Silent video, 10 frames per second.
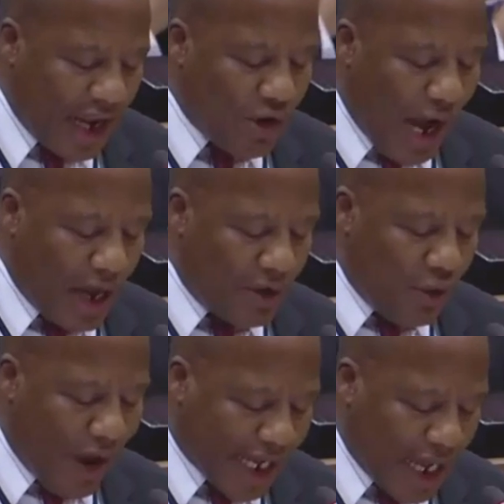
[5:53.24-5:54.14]
and
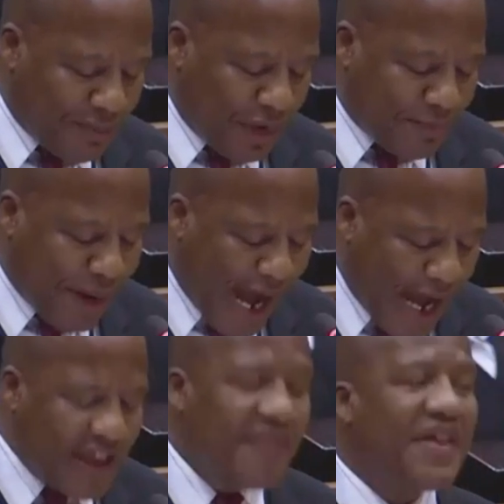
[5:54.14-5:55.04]
unworkable
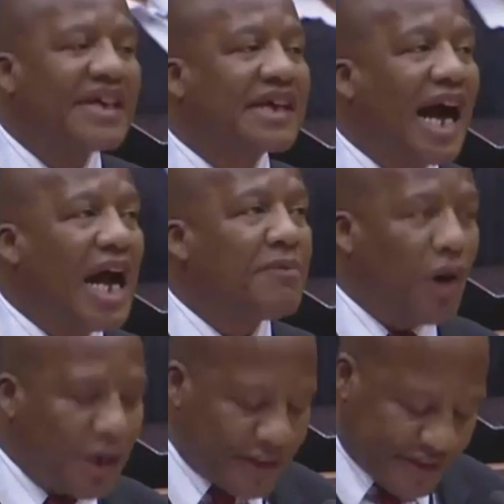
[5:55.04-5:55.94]
pie-in-the-sky
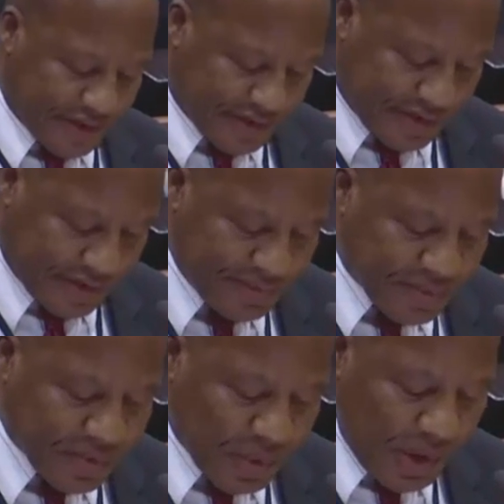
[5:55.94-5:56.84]
policies.
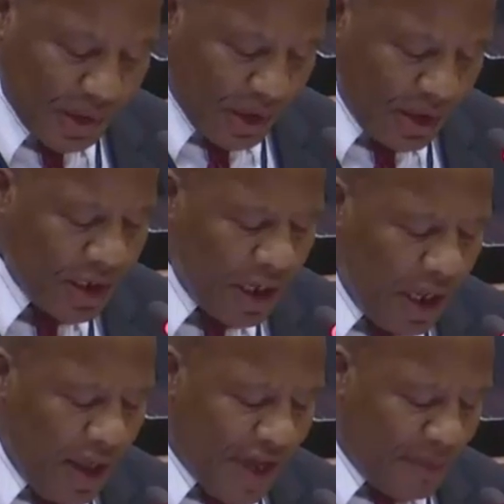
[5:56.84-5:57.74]

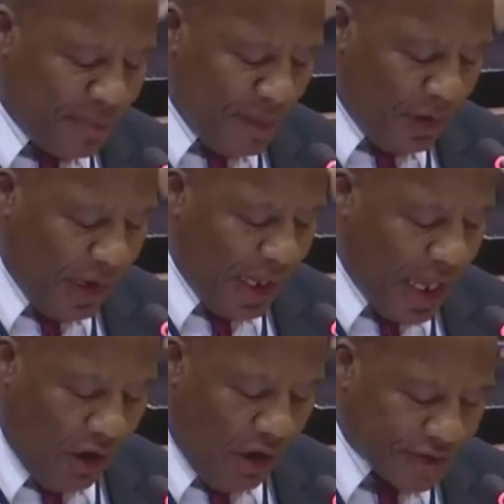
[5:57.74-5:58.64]
The people
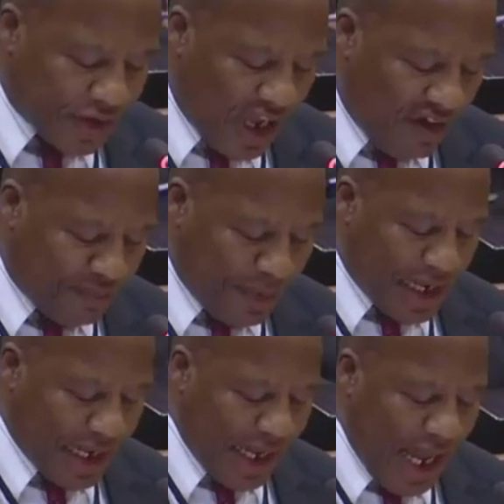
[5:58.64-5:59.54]
also have
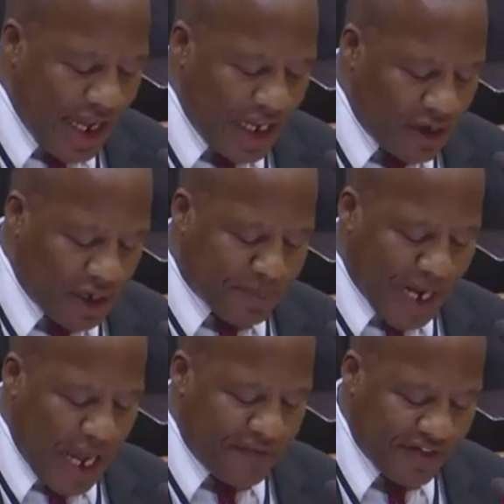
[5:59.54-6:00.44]
been clear in
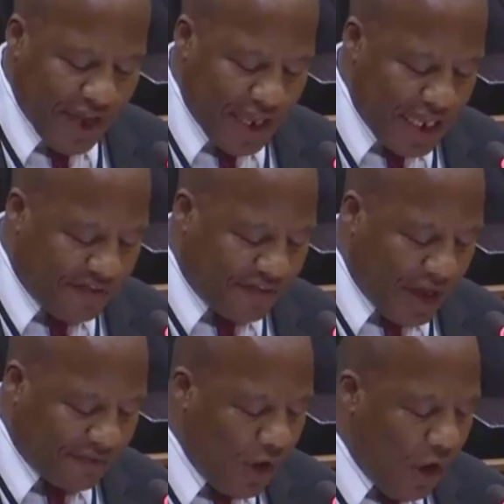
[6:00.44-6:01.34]
depriving the
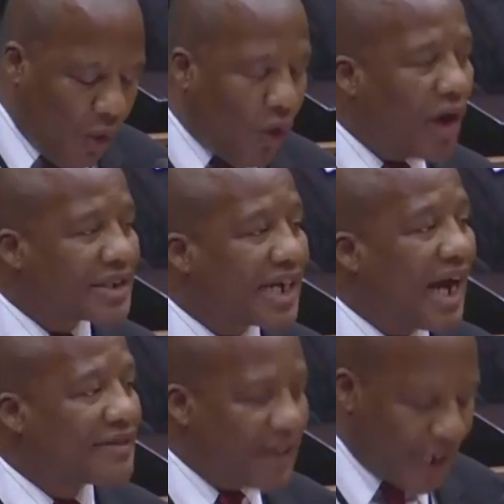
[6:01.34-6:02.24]
EFF ward
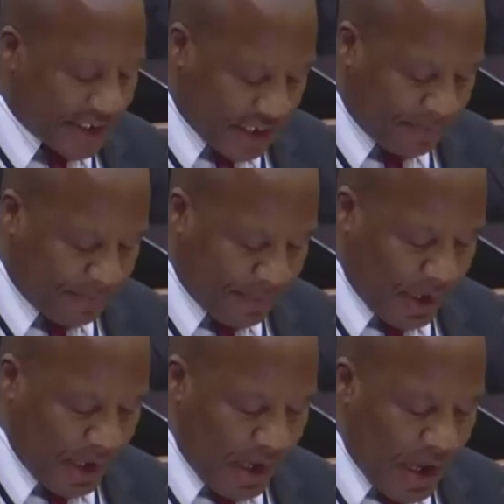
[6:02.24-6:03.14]
councillorship.
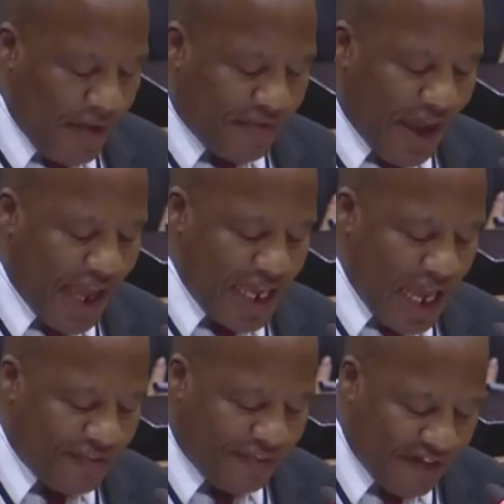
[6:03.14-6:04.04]
The
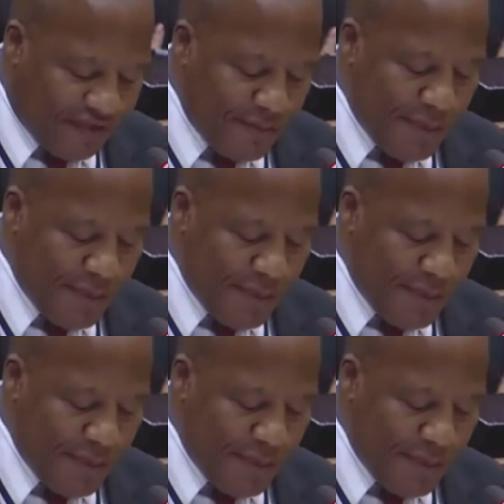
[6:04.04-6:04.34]
EFF